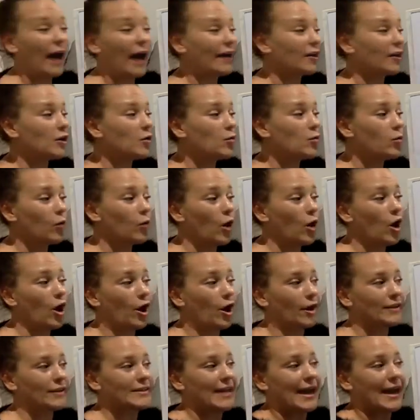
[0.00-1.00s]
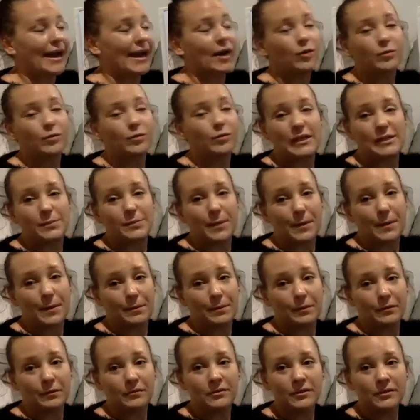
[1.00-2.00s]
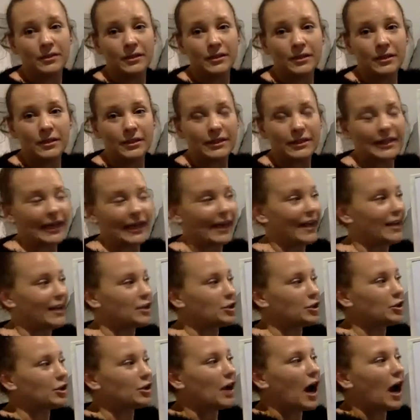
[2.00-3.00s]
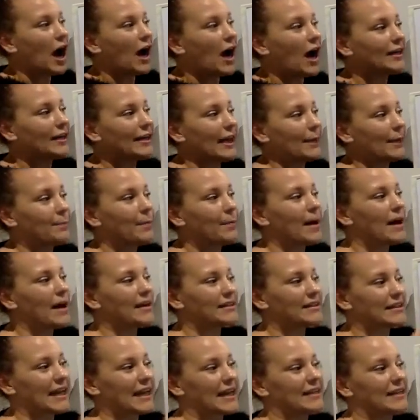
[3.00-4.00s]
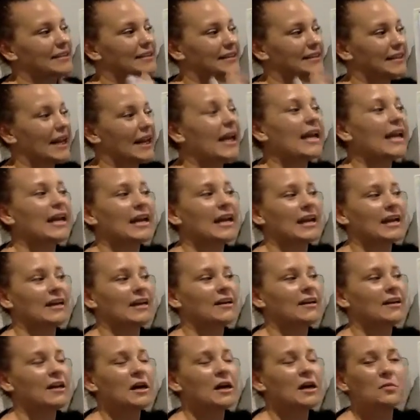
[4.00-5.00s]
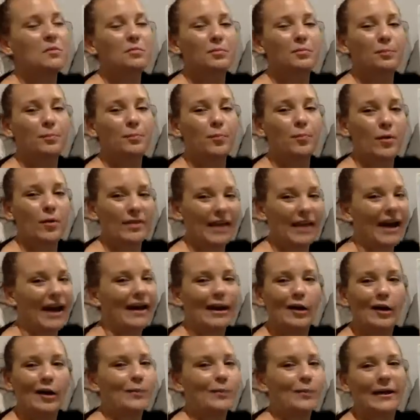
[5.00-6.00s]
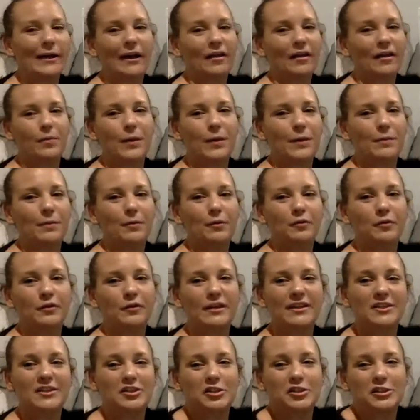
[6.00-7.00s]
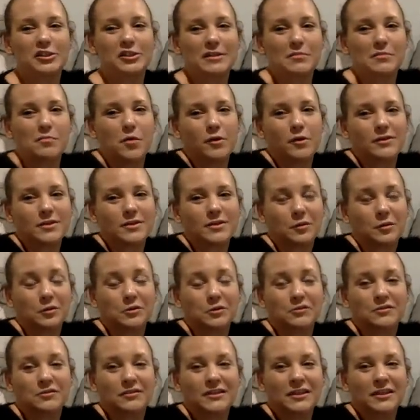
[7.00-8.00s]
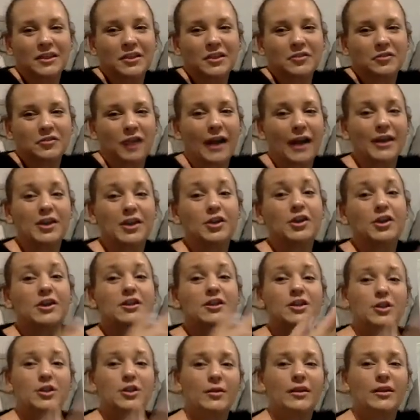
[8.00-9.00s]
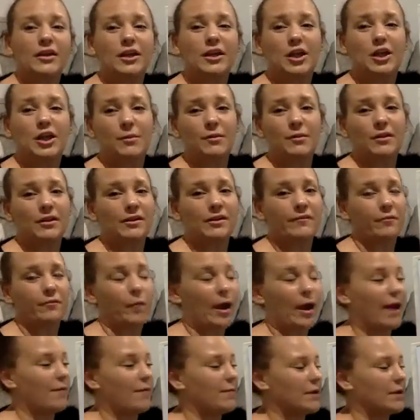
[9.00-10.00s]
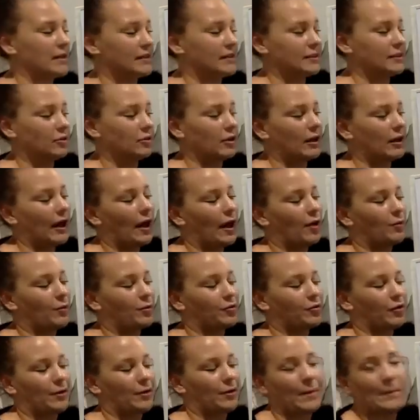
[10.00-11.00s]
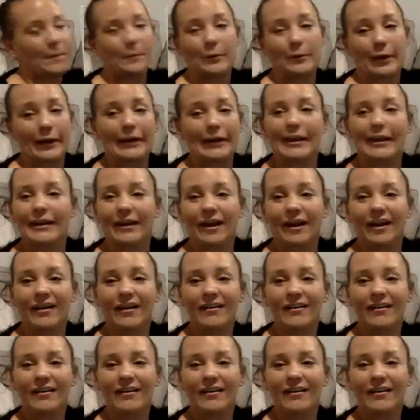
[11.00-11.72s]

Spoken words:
got to work to help these people. Yeah, you can't get past SC without helping other people. It's just impossible, right? You can do it the cumulative way, but you still got to help 3 people get here,